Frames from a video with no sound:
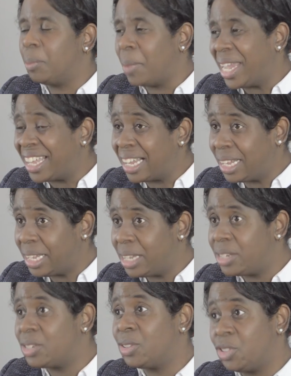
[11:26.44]
make
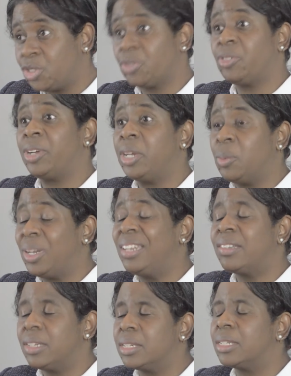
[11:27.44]
clear to the jury who were
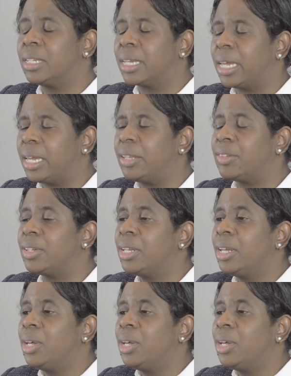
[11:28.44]
listening to the case,